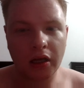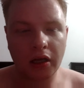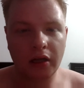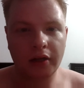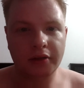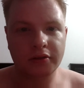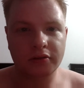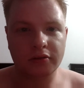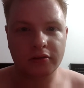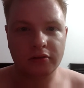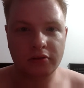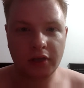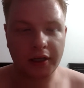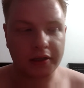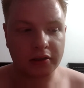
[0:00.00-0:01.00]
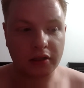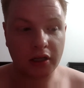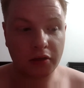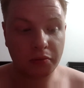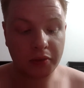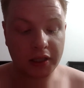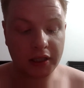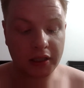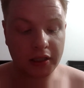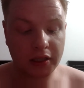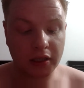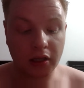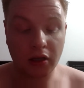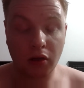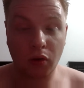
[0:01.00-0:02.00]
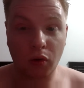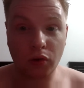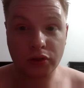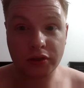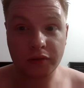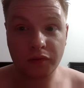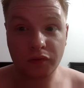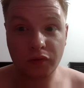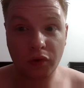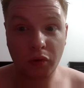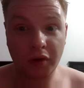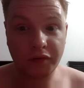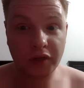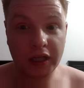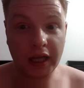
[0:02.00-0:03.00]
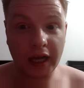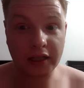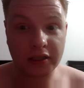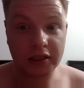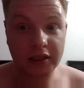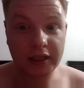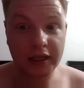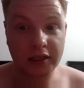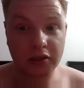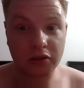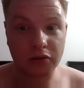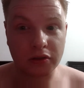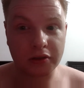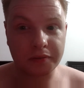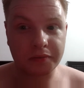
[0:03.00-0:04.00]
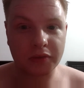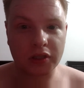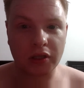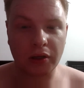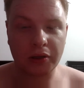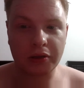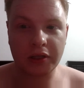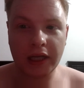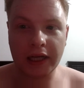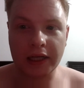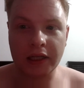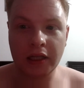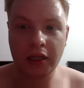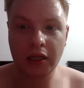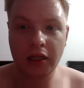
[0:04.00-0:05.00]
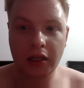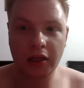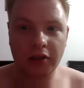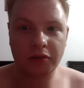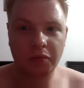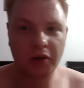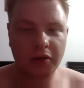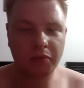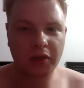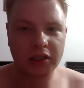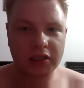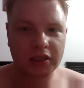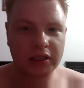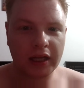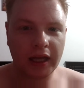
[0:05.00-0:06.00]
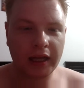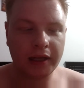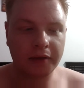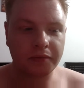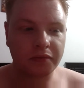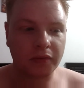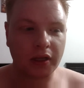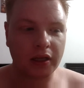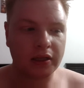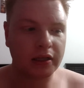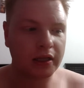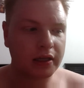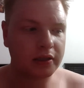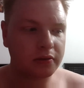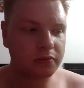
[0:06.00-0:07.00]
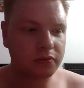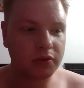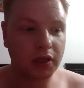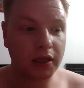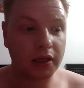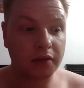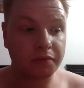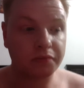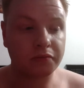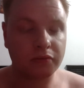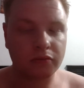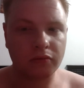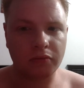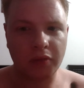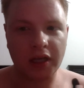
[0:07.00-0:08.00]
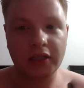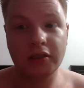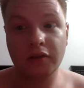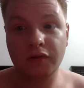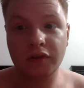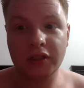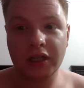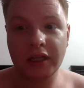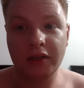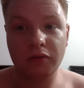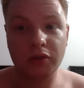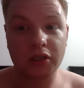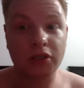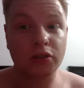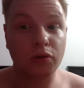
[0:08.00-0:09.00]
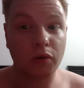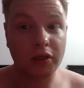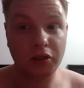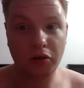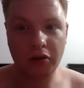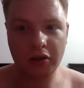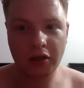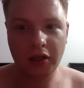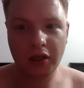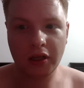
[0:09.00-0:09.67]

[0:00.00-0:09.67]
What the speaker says: And yeah, that'll be awesome for when we actually get to it. So yeah, that's pretty much today. And then yeah, pizza for tea, which is always good.